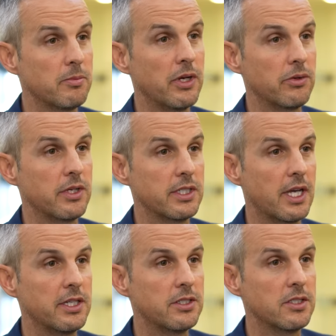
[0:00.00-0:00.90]
my
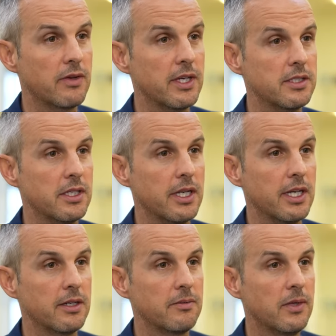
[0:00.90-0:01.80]
organisation is facing
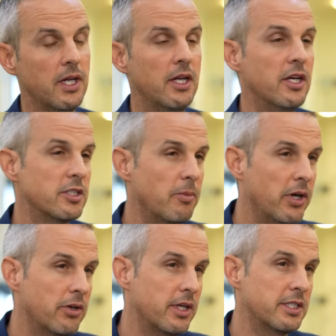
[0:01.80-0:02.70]
now. So
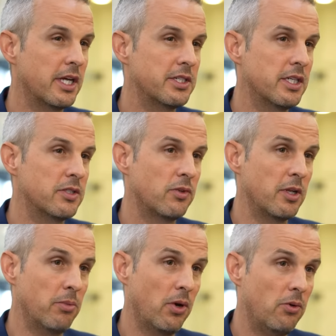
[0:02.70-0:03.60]
my organisation has
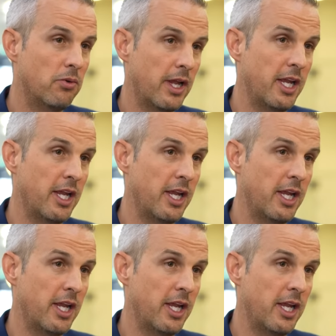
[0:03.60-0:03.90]
really bold